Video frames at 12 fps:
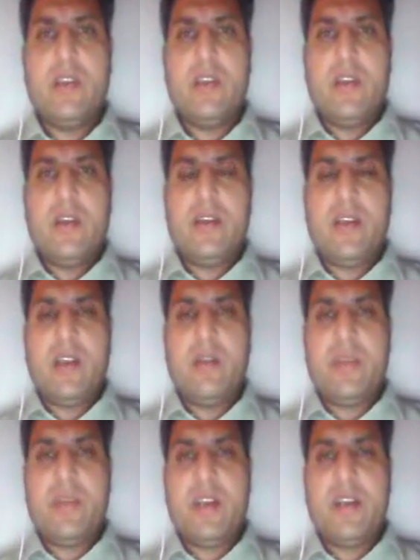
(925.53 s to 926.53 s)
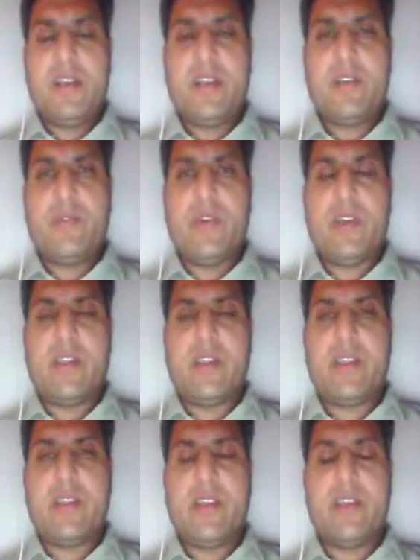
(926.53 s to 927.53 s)
non-paralytic, where
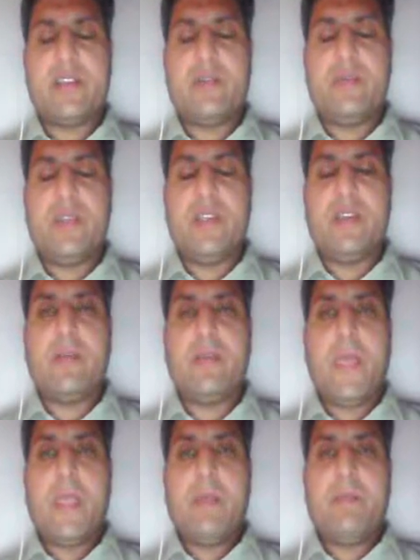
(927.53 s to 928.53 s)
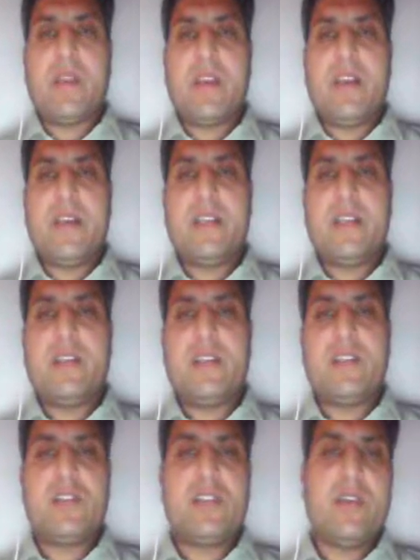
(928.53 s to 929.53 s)
in case of the paralytic that
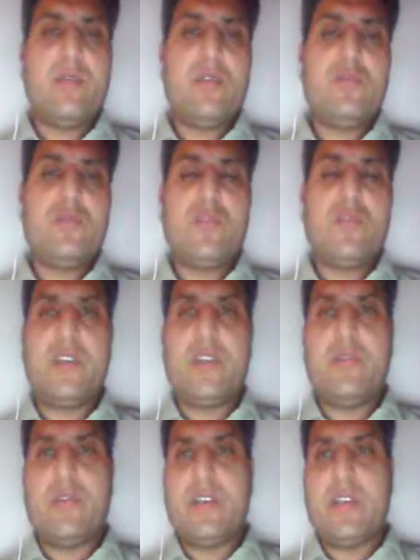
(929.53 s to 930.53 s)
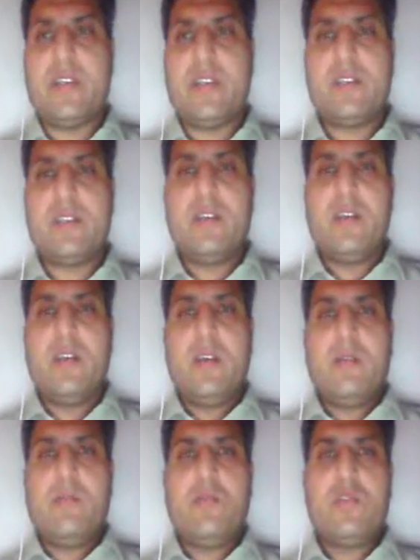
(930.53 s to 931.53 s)
is 7 to 21 days.
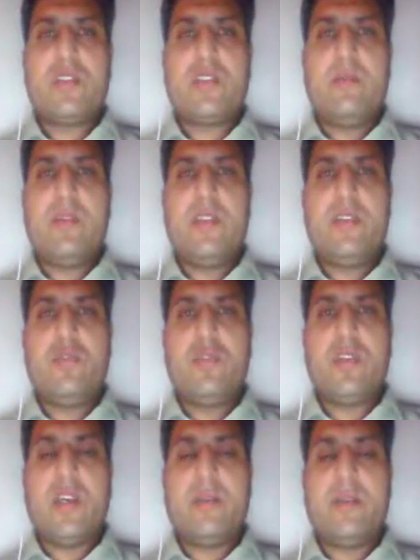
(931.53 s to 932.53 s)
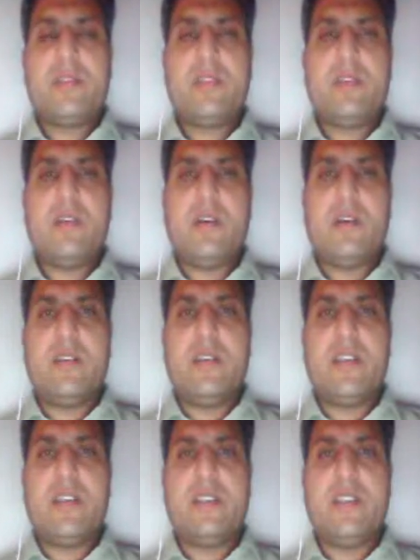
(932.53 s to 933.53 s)
Most commonly two types,
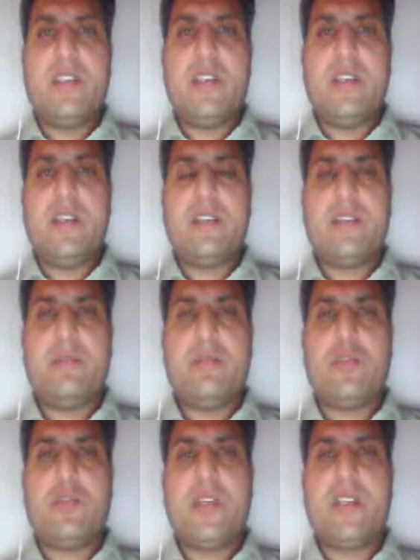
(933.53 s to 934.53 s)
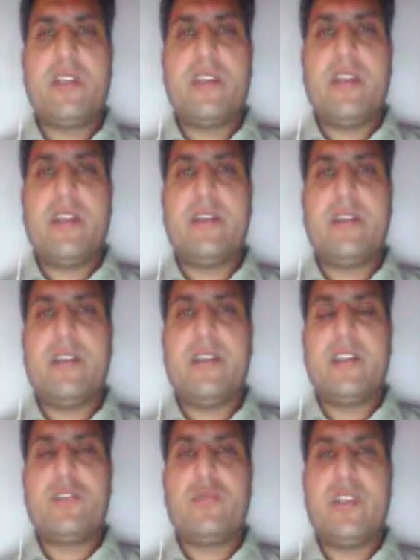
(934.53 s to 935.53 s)
that is the symptomatic and the
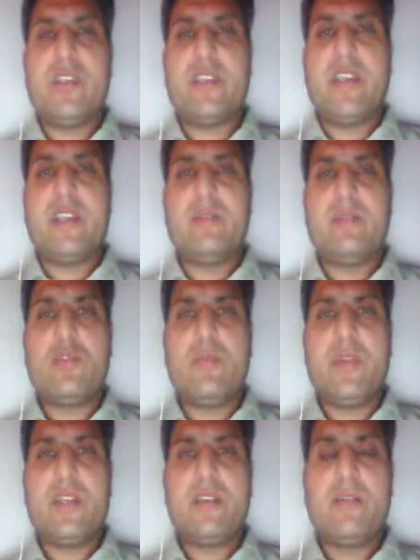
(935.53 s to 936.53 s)
next one is asymptomatic.